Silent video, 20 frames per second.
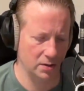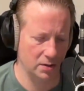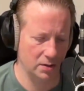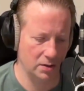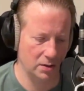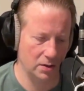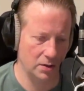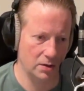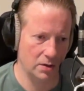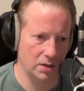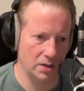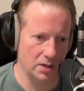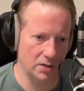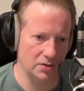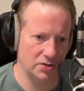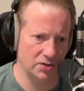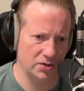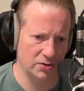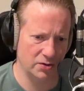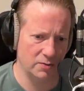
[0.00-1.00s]
the
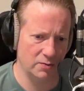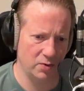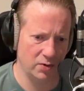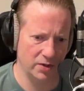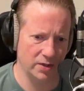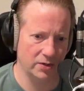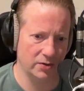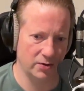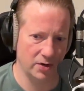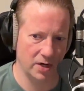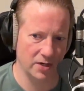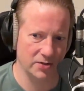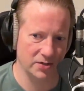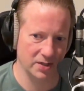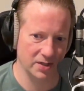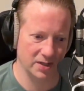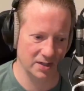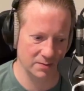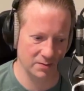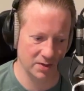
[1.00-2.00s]
0 point
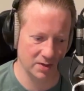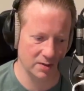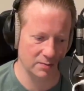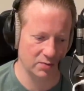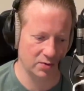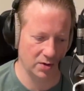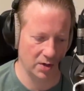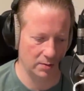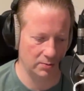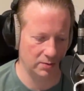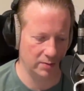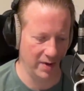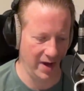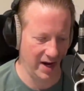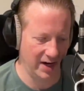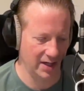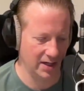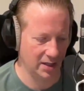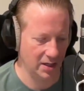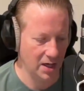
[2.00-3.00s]
crossing can be
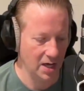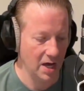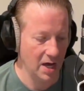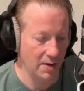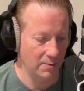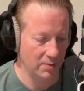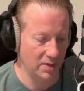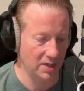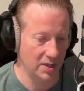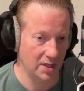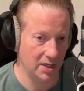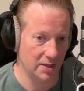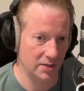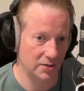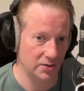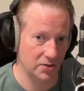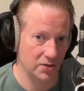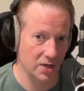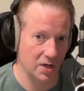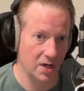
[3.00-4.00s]
problematic
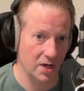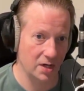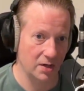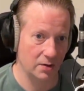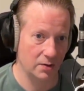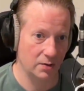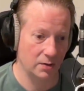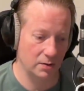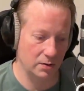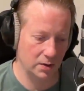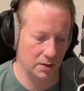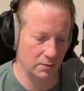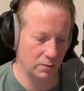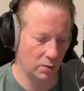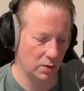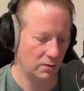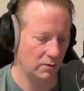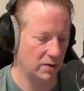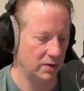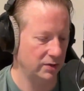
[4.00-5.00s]
because
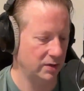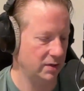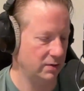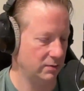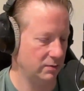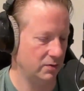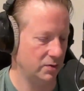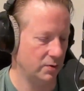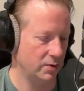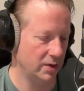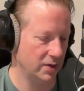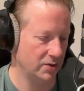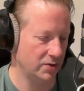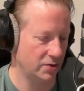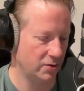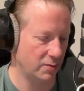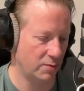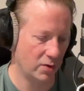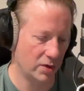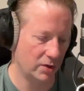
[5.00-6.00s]
we're really doing a
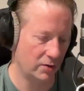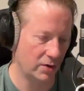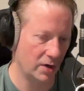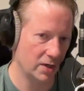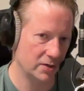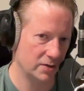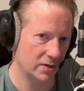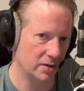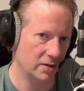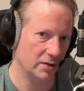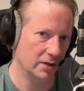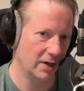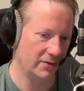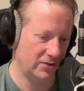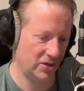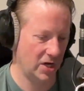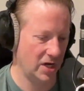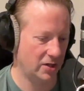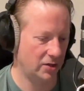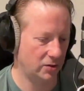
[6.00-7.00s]
0 point cross on the left
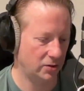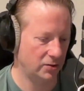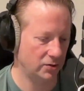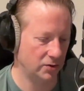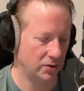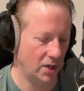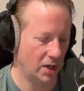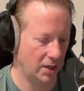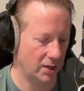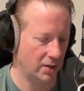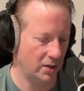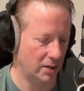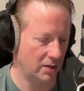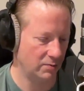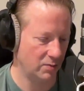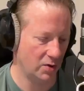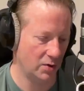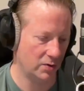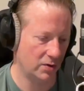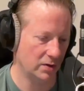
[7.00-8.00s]
channel, not on
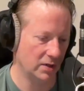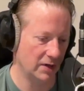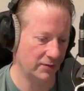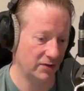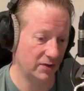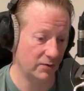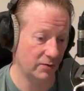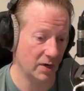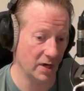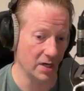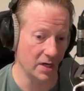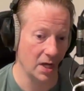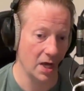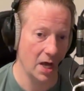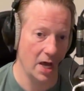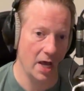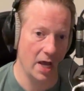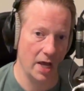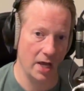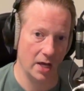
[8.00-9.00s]
both the left and right.
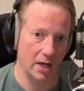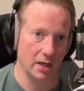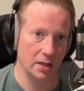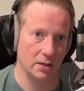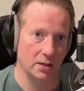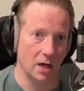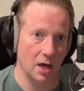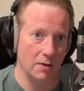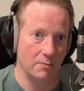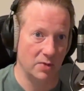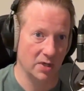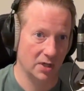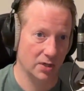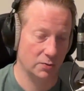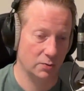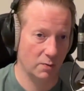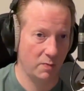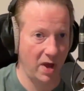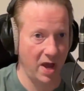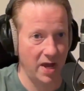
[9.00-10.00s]
And because
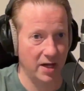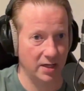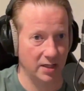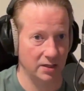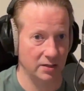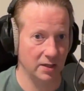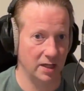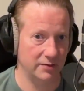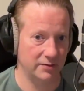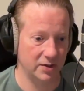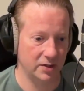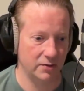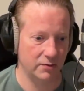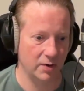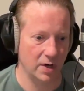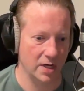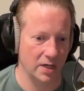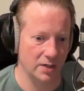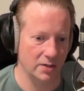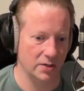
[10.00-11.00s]
we're panning left and
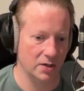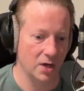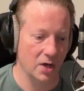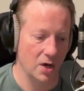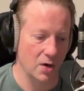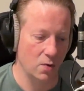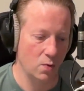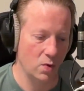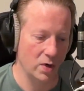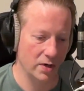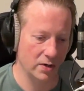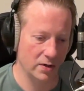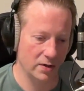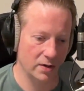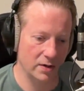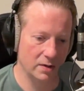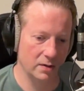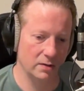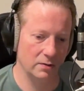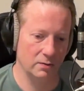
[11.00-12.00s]
right, where
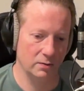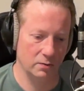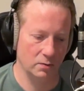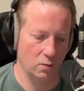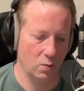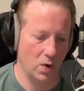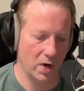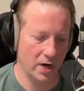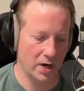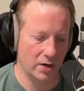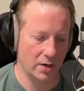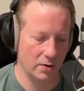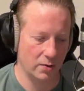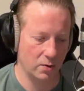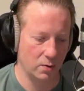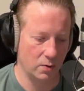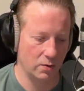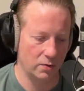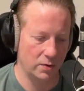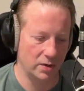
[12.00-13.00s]

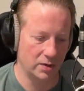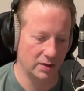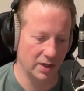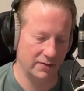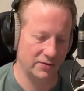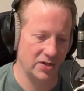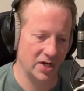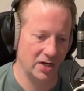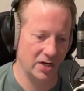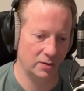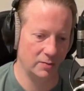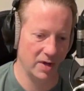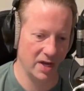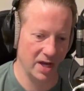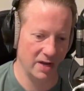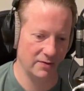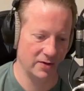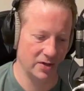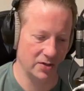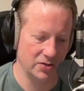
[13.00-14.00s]
the left channel may
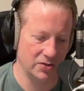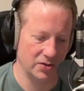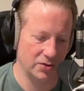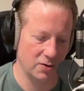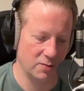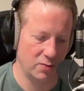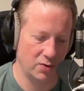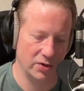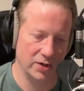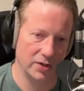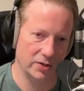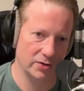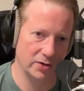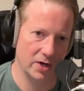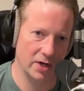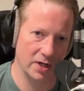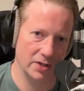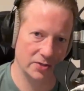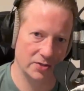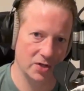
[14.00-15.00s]
have a 0 point
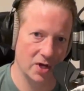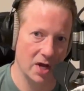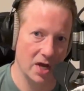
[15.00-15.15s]
cross,